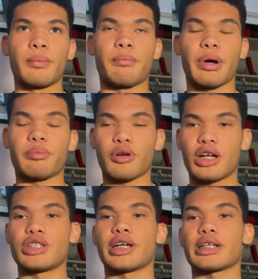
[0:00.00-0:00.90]
my
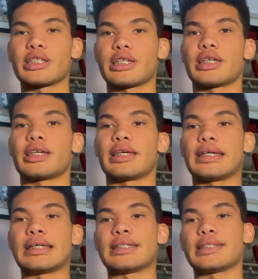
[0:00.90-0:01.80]
project
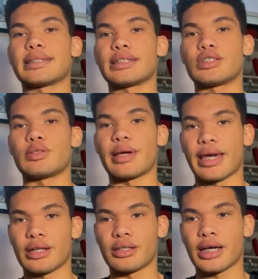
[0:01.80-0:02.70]
is to
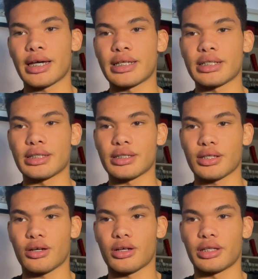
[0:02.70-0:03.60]
analyze
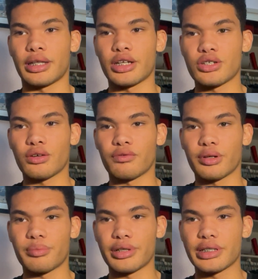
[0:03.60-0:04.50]
digital
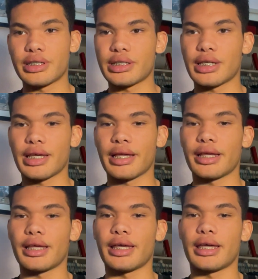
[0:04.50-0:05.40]
footprints
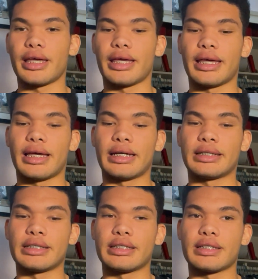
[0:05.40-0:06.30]

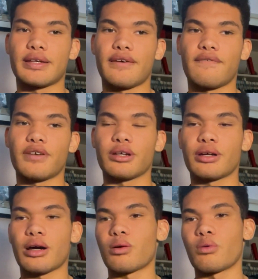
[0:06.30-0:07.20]
and figure
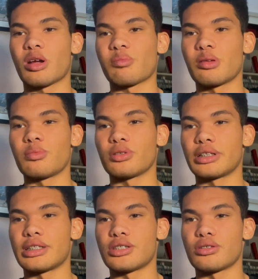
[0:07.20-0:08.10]
out where people
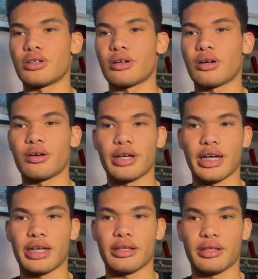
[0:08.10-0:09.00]
need to go
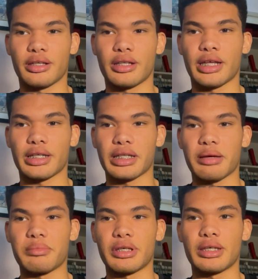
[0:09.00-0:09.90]
okay like let
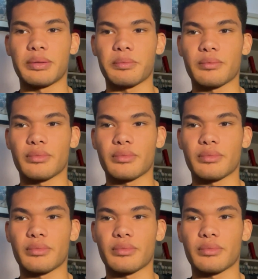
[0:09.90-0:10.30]
me